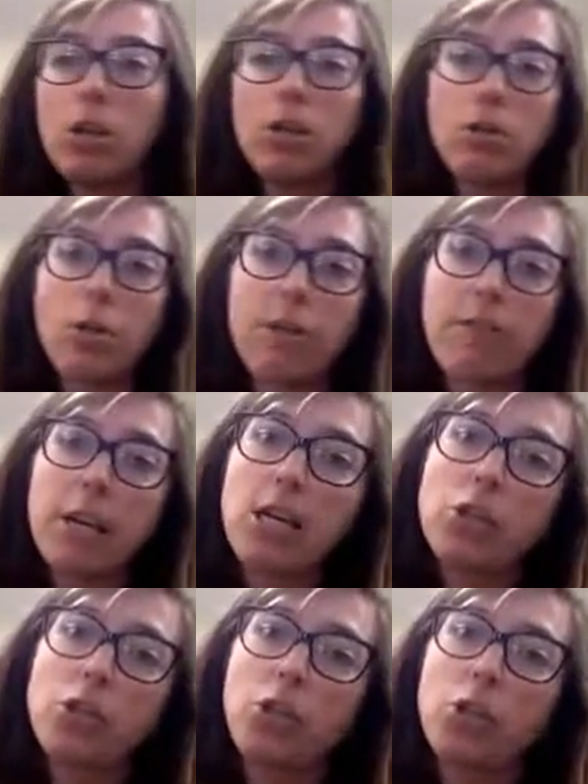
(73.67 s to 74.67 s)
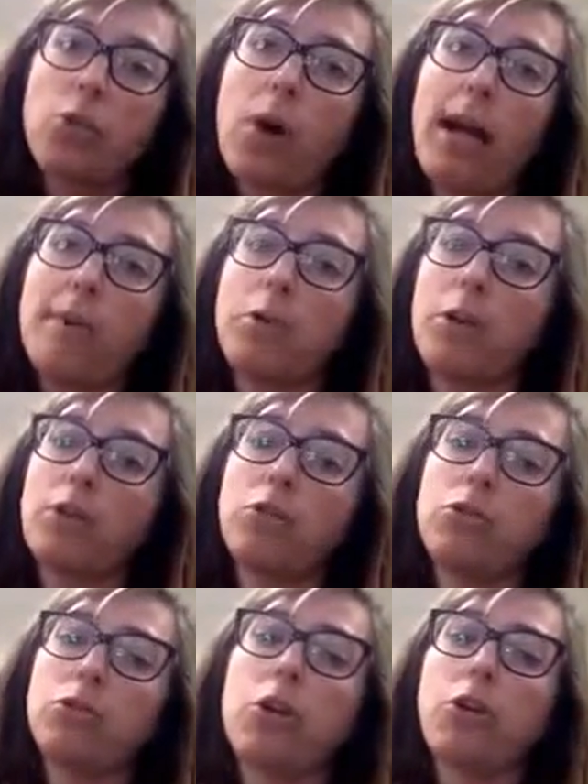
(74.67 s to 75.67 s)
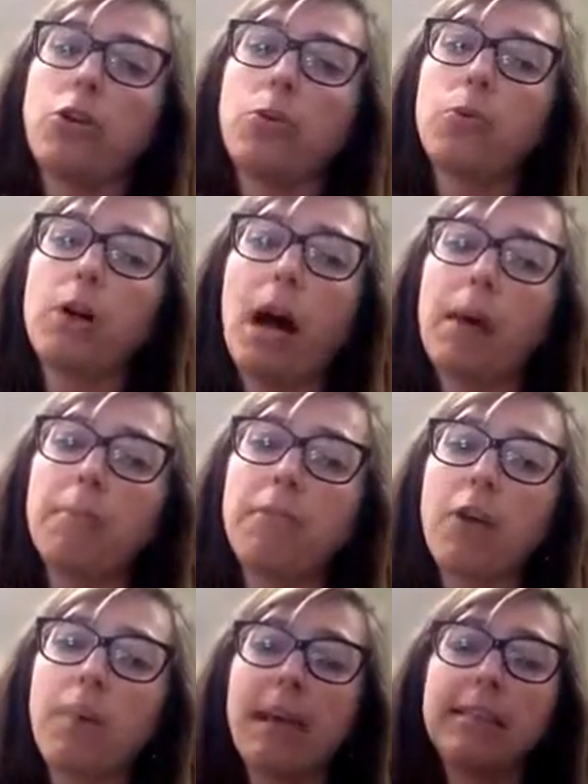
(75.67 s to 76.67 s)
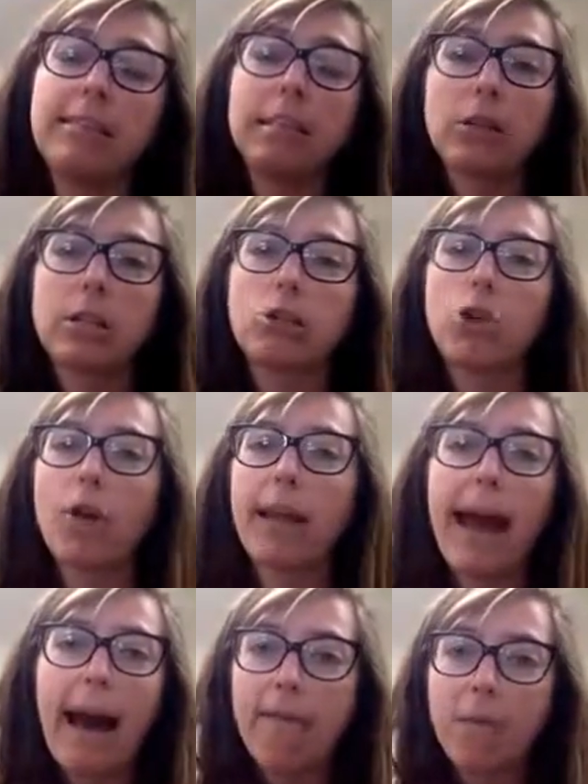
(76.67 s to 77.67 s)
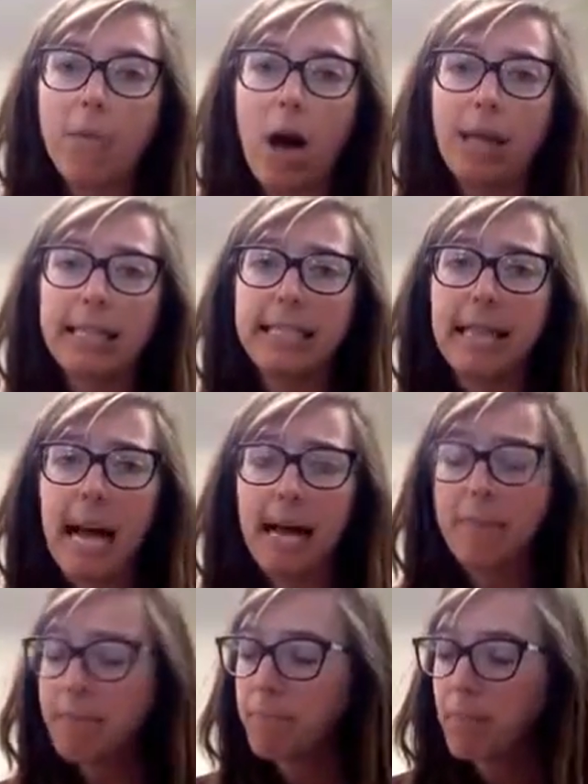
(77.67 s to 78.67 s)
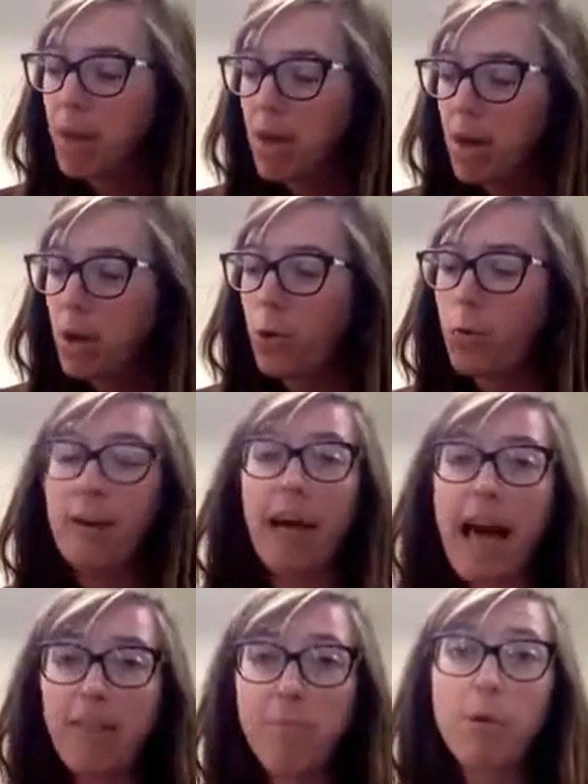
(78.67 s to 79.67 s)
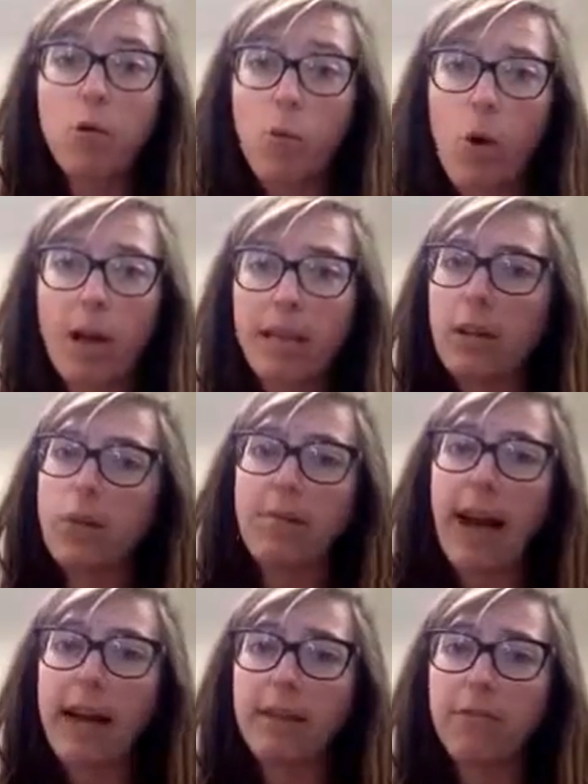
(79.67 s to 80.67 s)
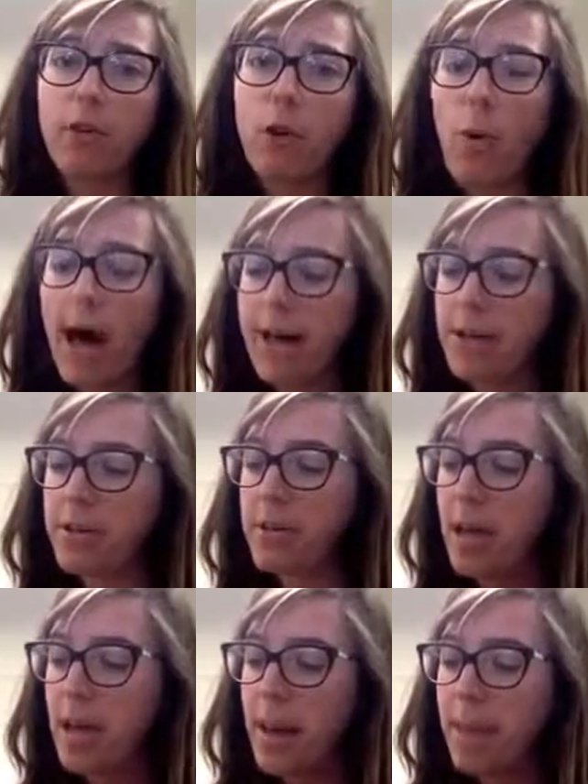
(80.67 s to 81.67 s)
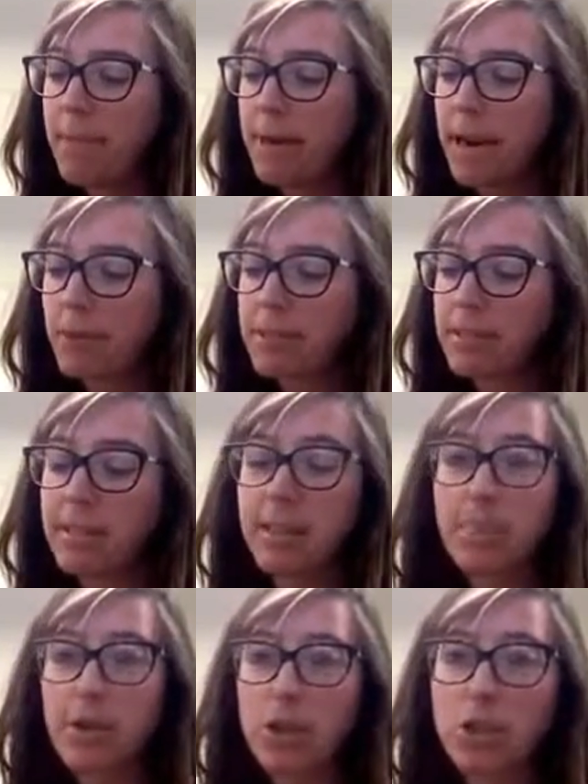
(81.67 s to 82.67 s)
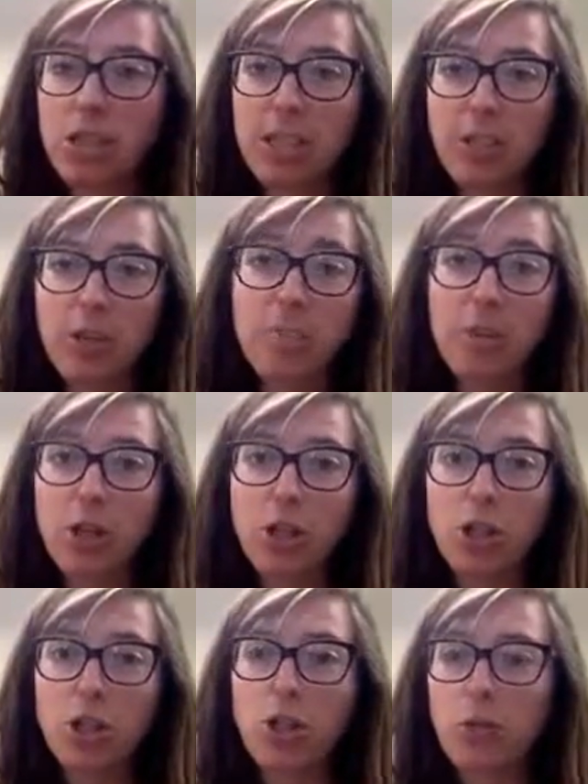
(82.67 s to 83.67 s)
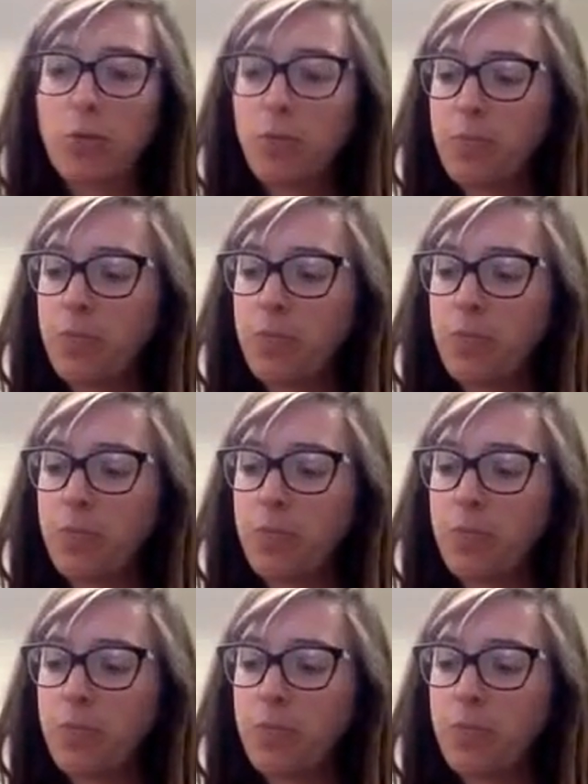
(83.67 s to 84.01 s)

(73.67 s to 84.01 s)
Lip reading: So the first two I am going to show you come from a series called Half Upon a Time. We have book one and we've had it for a while, but I recently purchased book two,